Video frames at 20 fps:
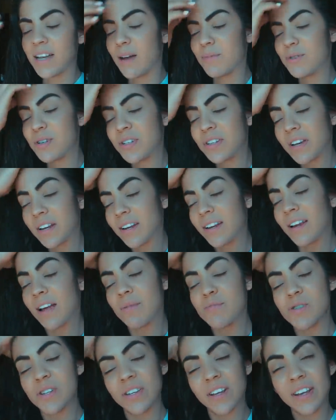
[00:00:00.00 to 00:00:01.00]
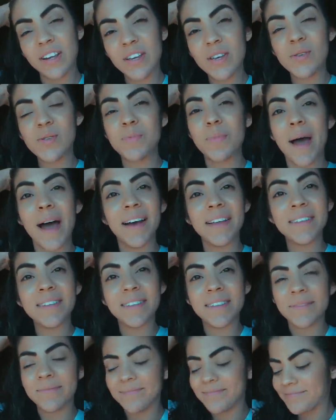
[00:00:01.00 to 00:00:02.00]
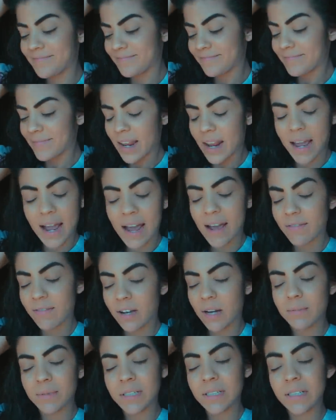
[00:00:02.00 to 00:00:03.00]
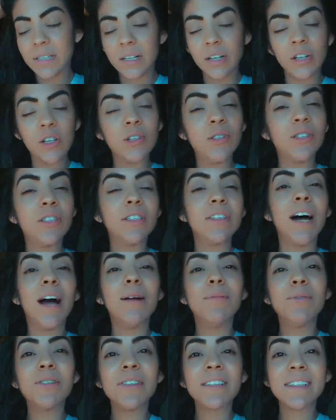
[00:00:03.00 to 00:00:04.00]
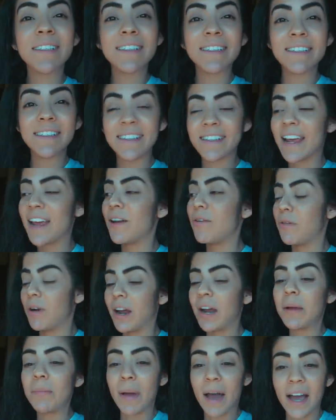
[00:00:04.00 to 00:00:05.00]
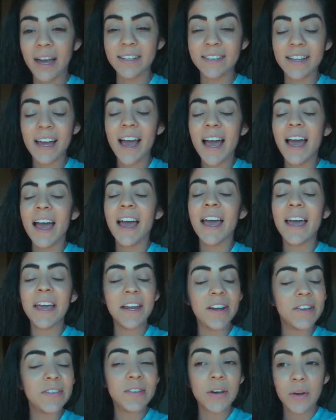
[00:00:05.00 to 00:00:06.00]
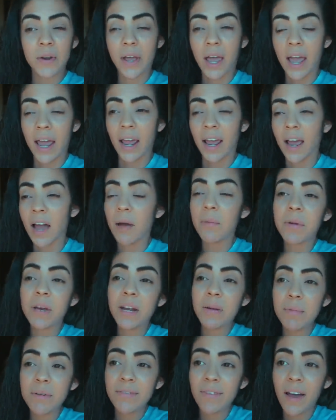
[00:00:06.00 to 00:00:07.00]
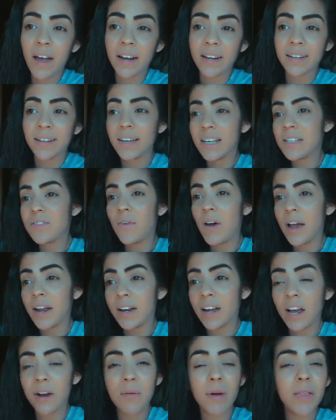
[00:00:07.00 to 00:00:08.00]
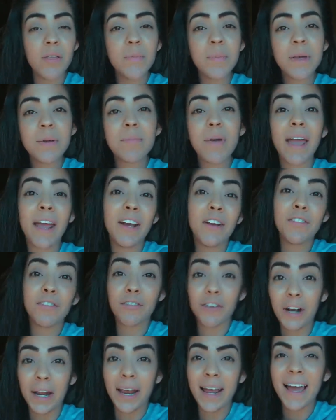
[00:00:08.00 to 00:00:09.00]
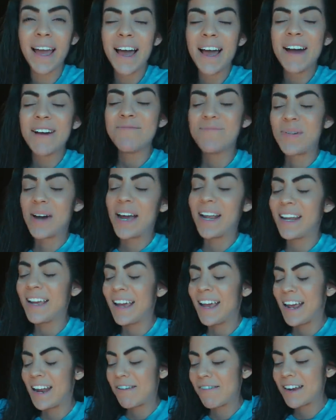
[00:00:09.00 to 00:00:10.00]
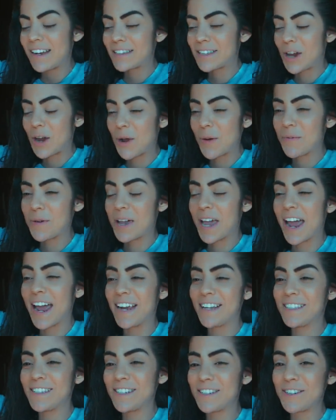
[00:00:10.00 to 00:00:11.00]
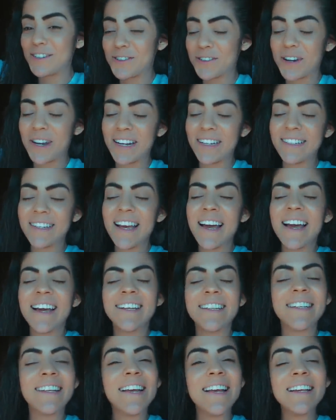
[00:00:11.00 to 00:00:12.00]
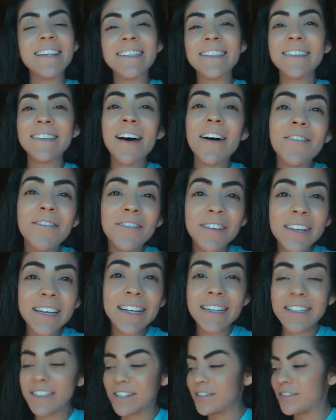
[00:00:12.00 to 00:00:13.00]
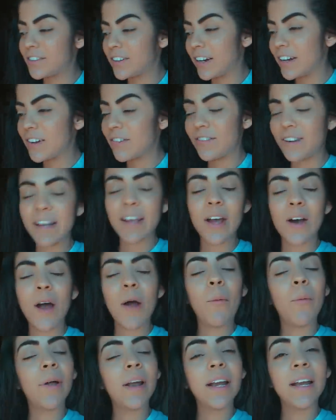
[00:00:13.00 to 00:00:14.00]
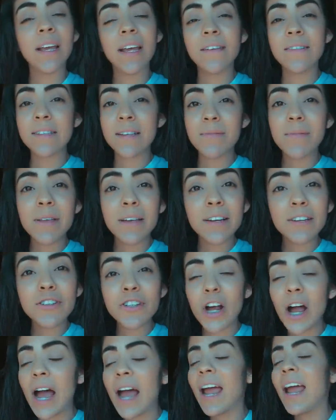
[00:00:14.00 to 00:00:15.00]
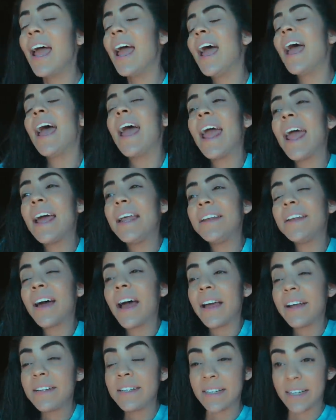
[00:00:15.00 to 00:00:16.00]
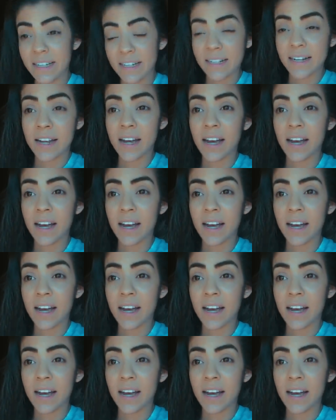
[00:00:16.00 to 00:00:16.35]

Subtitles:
I'm just gonna use pads. I've come to the conclusion. I'm just gonna stay wearing pads. It is okay. I'm gonna be fine. It's fine. I'd rather be pain-free. But anyways, I hope you guys enjoyed today's lovely different video. I wanted to give something a try, and I did.